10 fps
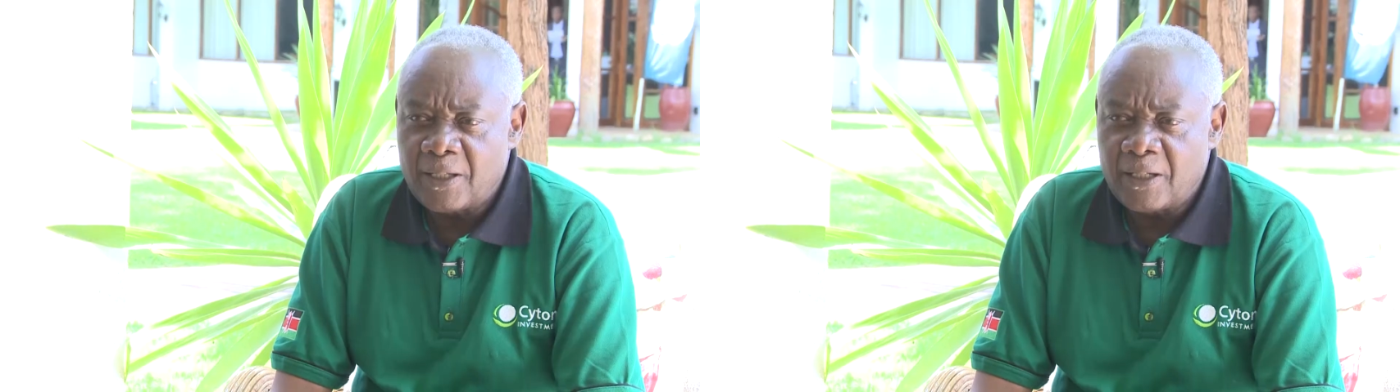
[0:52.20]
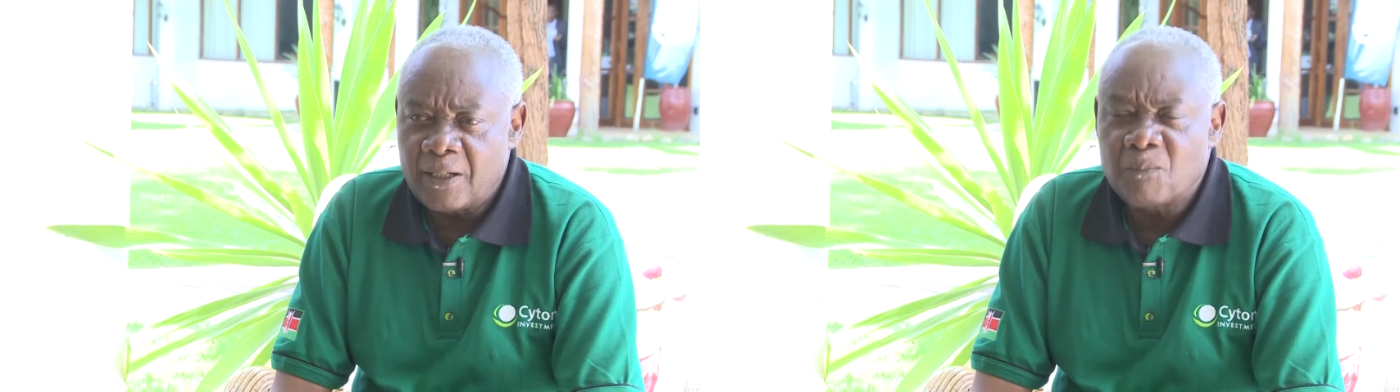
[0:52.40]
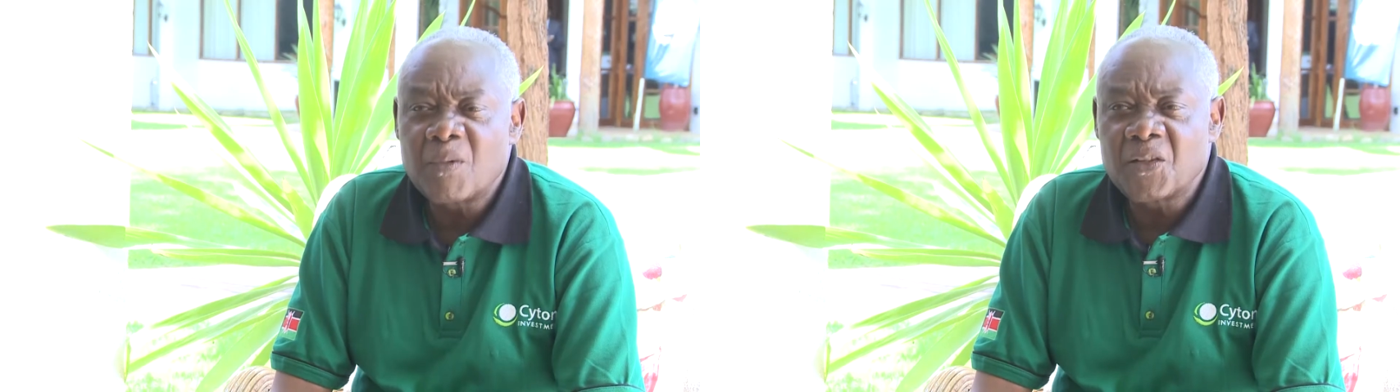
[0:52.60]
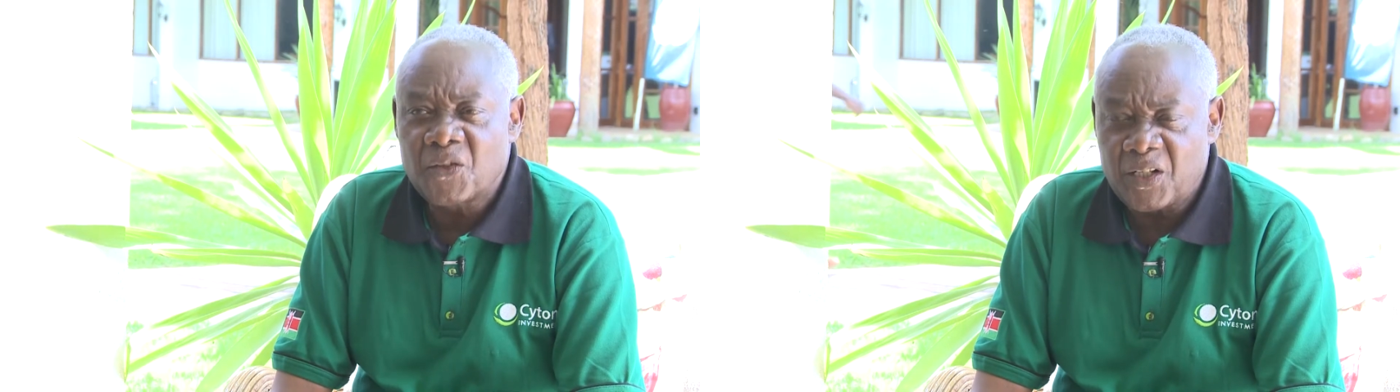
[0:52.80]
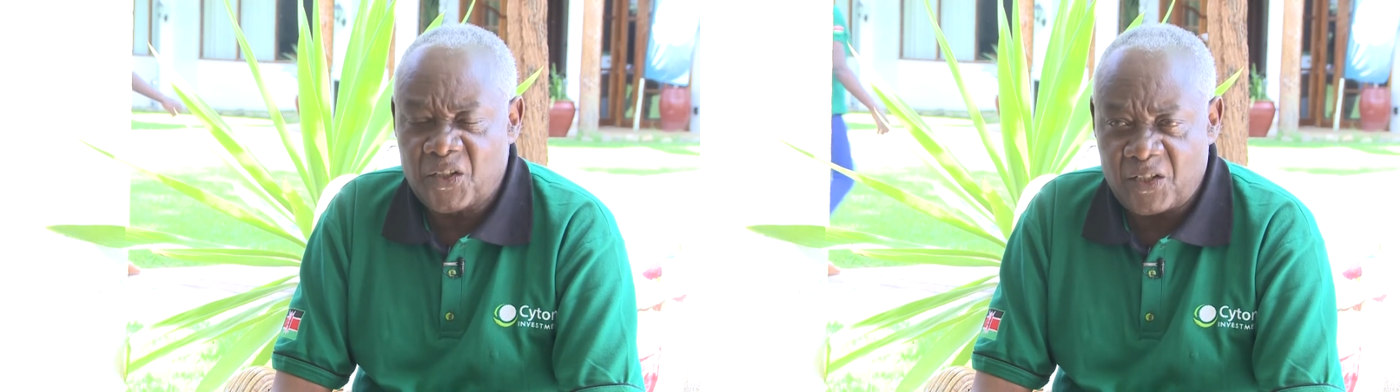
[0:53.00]
the uh,
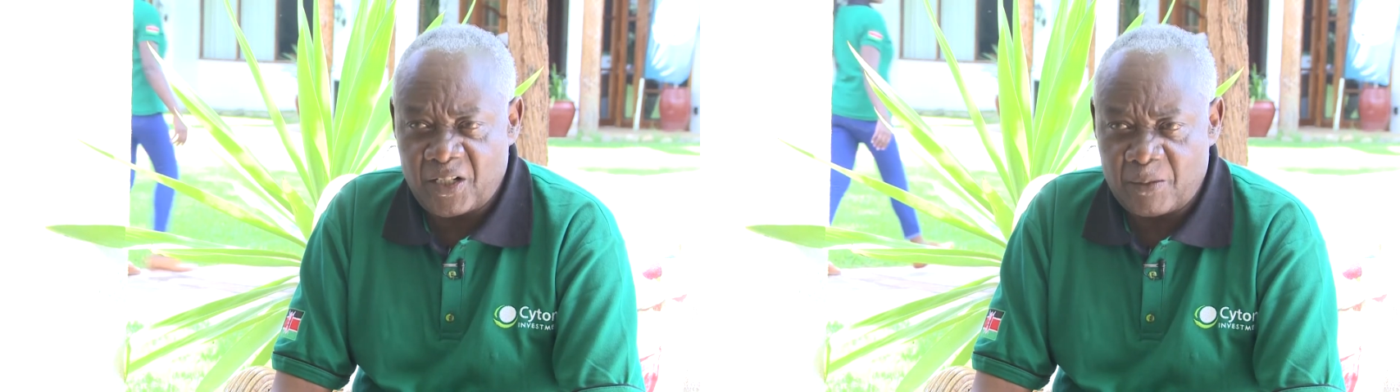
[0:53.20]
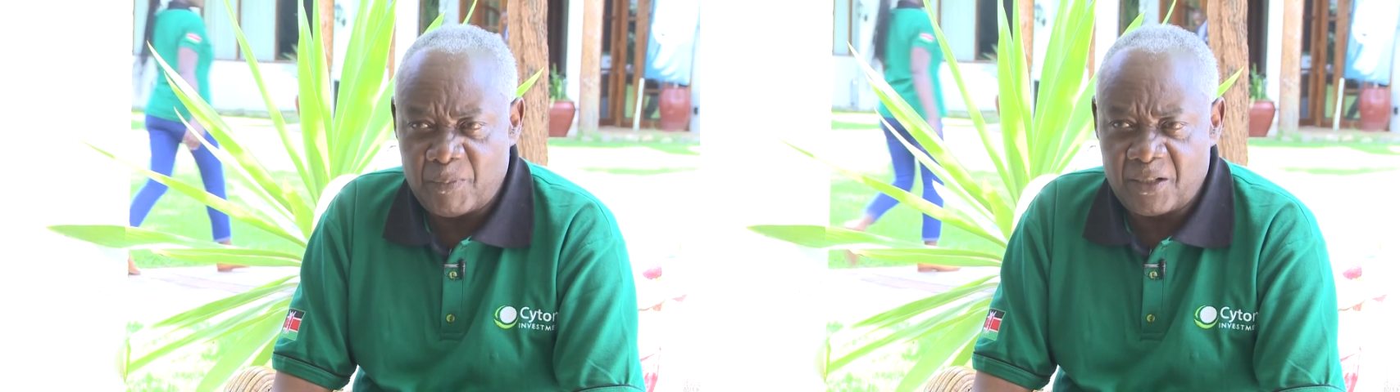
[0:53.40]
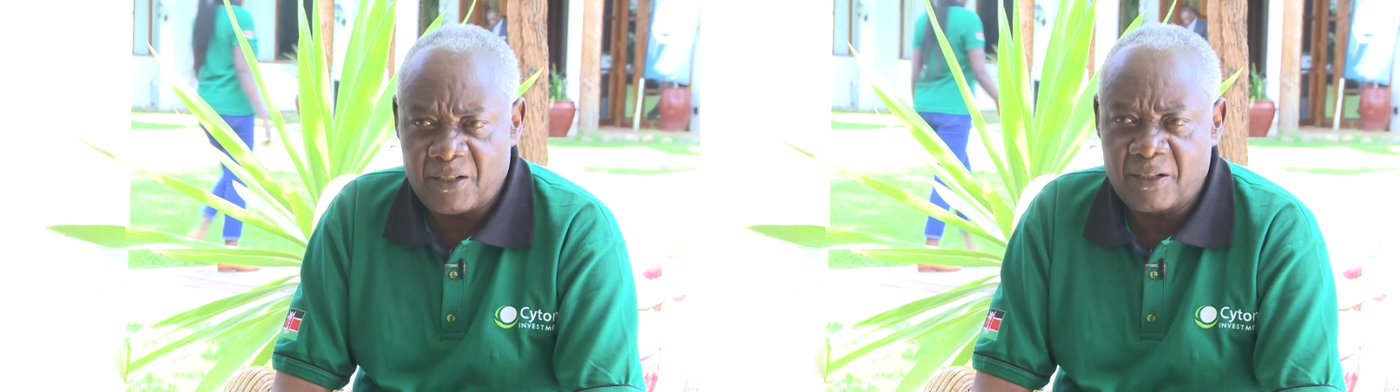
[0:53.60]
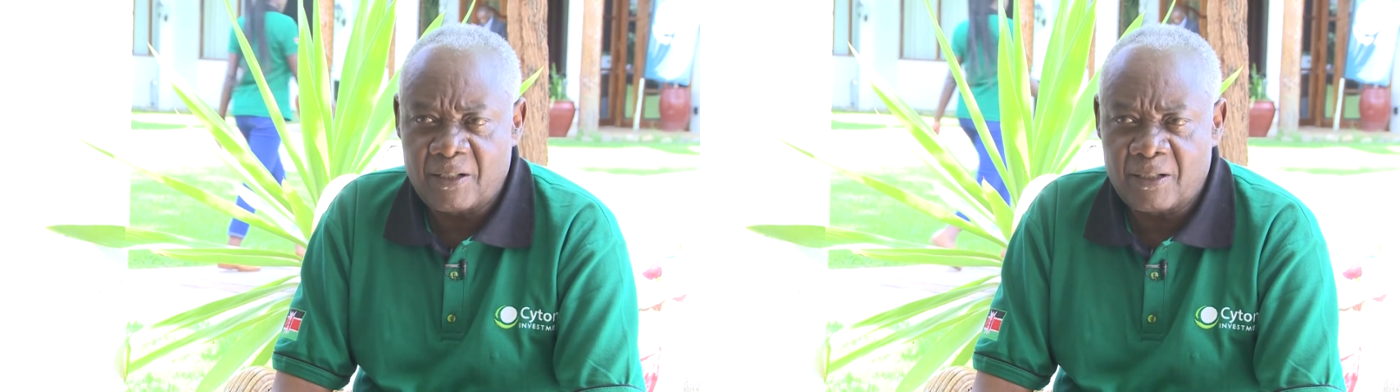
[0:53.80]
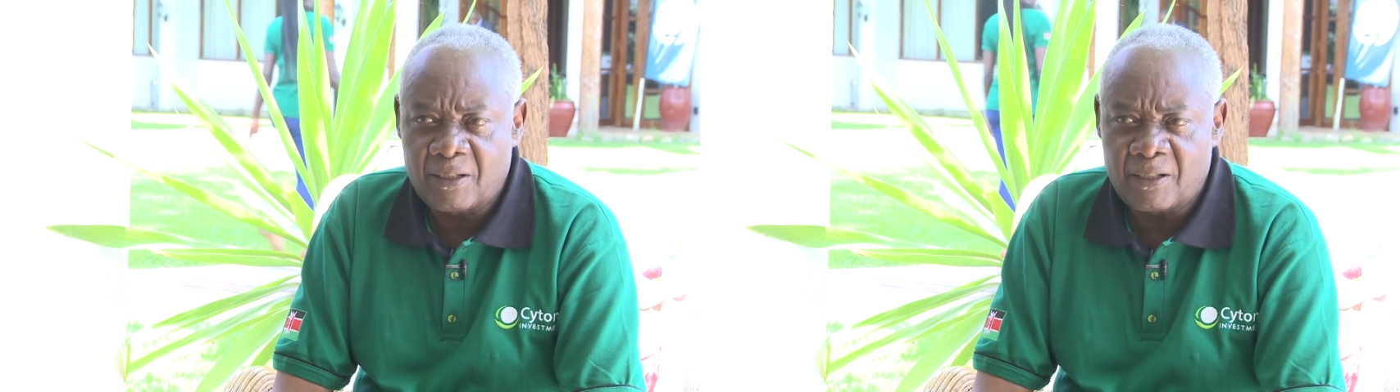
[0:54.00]
monthly
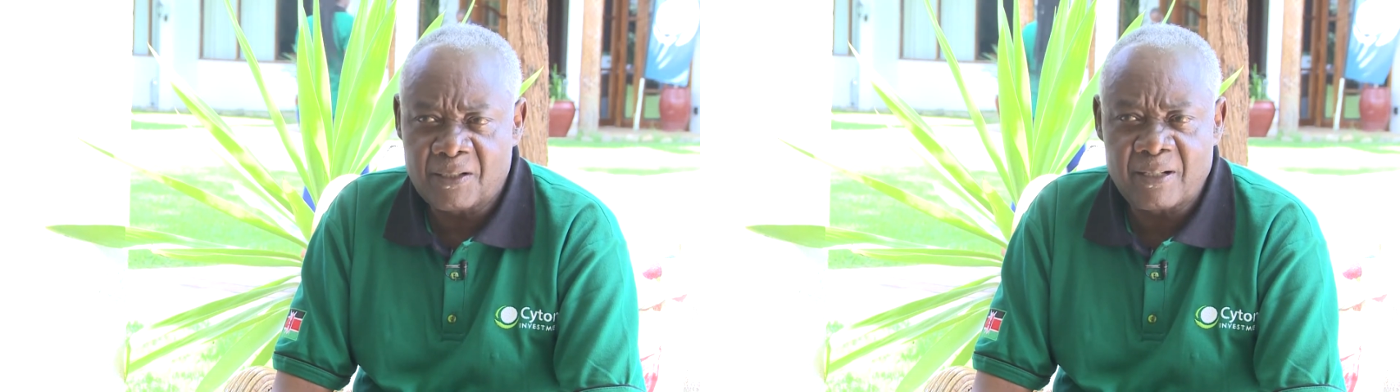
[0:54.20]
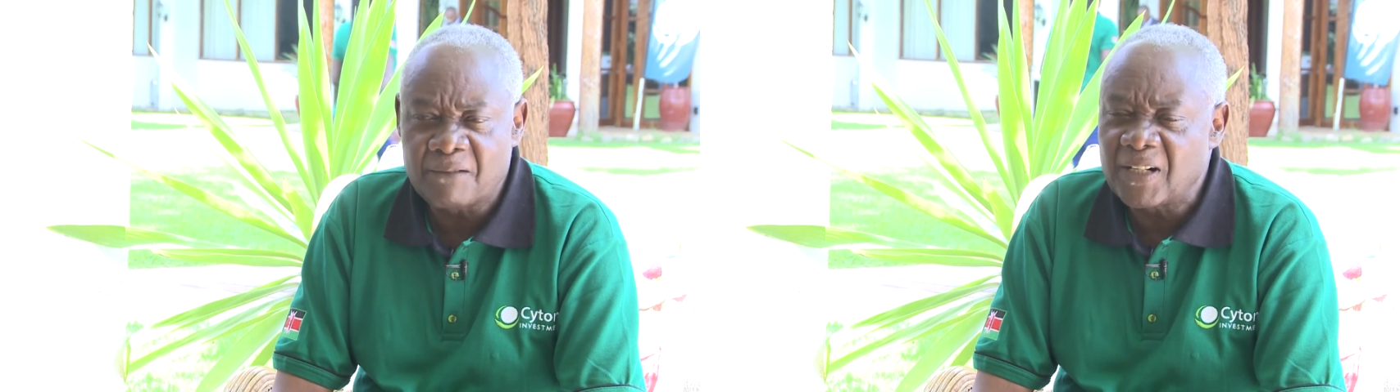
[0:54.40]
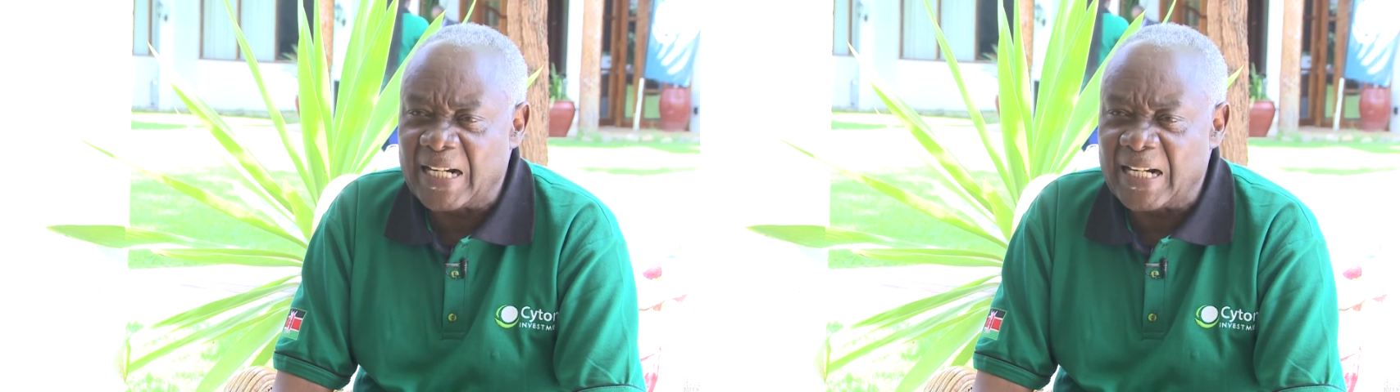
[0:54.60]
statement. It's never